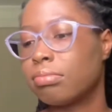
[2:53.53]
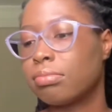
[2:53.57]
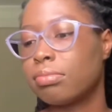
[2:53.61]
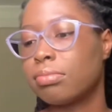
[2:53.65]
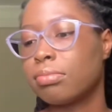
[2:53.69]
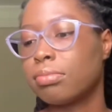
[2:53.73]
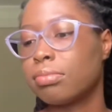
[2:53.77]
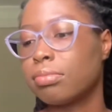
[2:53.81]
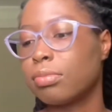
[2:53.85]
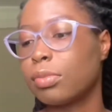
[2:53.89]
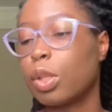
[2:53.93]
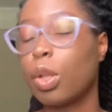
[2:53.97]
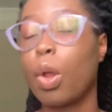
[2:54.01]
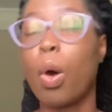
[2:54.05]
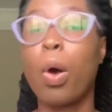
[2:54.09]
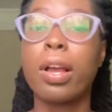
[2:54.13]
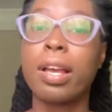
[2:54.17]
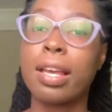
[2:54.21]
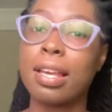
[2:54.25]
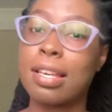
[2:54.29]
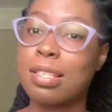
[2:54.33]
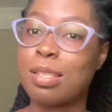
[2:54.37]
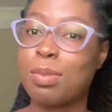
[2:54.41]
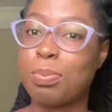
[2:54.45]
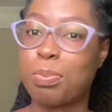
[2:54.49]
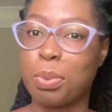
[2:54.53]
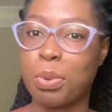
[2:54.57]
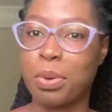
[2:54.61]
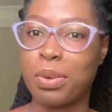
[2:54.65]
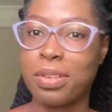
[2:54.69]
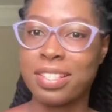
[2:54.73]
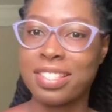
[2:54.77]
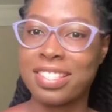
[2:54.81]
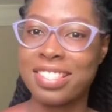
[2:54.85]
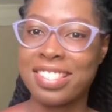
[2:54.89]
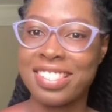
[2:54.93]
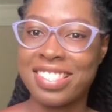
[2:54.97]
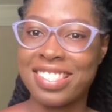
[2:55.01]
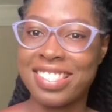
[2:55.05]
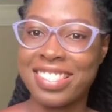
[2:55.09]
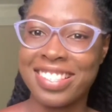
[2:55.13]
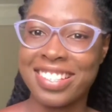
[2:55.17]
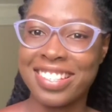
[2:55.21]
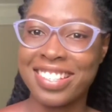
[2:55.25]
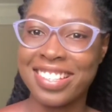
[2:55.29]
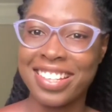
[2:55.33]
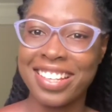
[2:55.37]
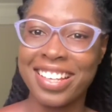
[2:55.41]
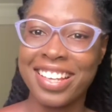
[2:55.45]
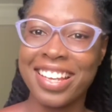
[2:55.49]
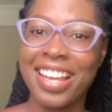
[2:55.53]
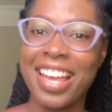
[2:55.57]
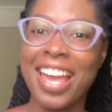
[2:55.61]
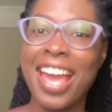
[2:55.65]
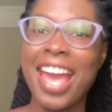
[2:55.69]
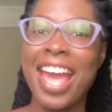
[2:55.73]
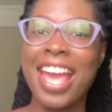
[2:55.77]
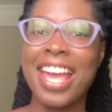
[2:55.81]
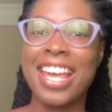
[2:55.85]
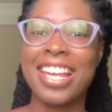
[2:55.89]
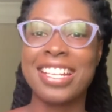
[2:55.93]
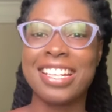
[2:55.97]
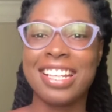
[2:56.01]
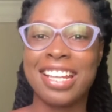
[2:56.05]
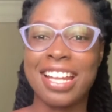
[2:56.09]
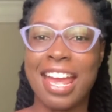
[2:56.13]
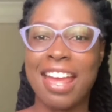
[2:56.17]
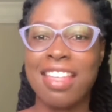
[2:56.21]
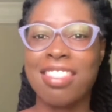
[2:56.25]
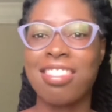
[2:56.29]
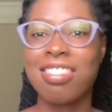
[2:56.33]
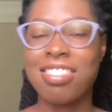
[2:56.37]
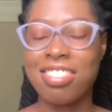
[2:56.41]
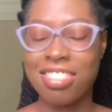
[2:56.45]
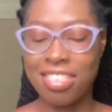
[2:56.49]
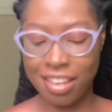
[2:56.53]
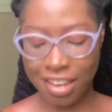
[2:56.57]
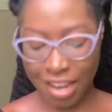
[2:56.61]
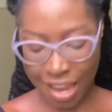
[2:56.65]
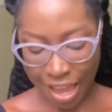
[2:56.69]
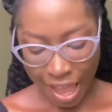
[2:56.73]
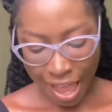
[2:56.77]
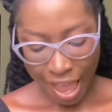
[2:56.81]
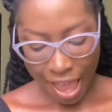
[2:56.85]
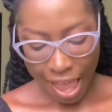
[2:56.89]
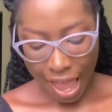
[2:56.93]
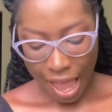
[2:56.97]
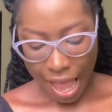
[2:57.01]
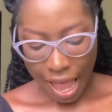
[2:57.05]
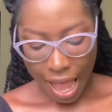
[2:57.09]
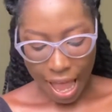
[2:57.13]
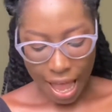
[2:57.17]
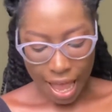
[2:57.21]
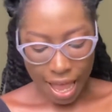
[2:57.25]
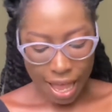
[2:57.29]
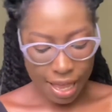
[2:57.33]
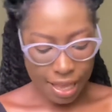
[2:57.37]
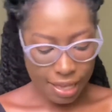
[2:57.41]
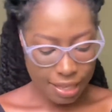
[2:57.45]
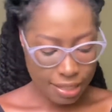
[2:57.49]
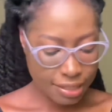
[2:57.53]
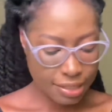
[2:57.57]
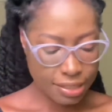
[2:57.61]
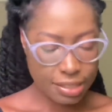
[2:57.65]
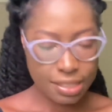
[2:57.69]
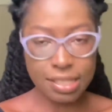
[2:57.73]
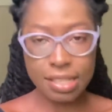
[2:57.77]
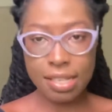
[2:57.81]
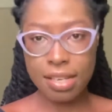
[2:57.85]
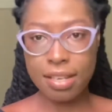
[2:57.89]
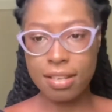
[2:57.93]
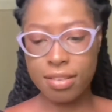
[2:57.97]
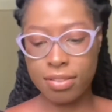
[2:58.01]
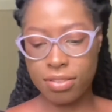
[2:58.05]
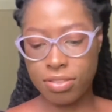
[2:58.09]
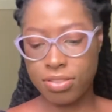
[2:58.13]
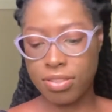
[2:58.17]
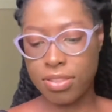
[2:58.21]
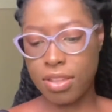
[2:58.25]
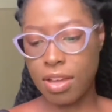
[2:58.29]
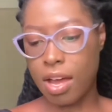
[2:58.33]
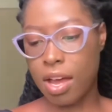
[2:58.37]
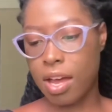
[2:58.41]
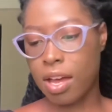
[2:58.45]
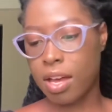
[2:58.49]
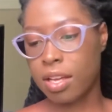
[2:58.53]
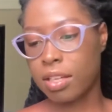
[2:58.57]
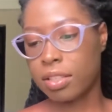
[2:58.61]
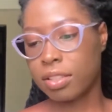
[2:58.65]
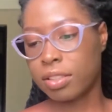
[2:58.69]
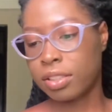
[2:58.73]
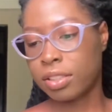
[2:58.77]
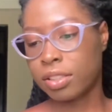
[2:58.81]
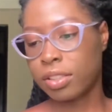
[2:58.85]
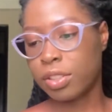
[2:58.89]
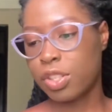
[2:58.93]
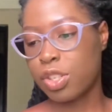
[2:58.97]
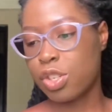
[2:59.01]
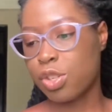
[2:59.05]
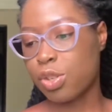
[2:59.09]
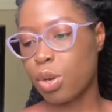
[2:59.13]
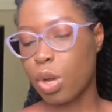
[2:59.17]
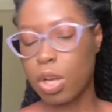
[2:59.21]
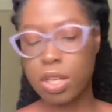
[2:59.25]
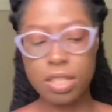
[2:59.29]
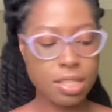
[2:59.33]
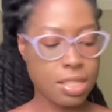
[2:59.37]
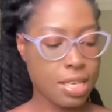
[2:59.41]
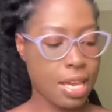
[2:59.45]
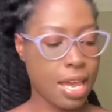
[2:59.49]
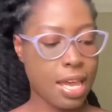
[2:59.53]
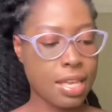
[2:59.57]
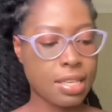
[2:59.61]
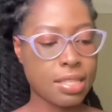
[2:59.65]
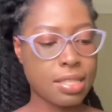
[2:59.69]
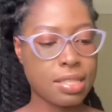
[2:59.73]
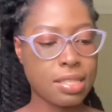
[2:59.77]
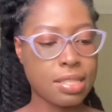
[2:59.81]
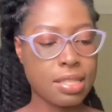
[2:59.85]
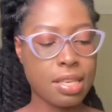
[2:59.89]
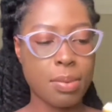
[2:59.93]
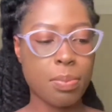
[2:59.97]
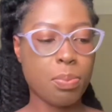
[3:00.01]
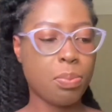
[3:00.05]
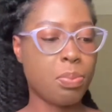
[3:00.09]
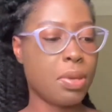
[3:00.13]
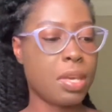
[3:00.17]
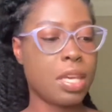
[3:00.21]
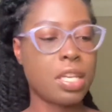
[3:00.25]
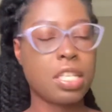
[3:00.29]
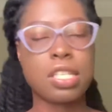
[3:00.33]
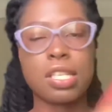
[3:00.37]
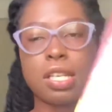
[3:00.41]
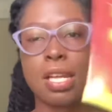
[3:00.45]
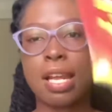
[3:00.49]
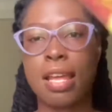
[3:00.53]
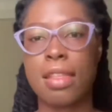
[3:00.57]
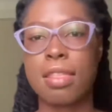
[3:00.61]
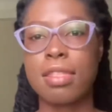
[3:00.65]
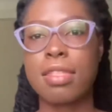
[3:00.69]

longest books in length, and the shortest in page length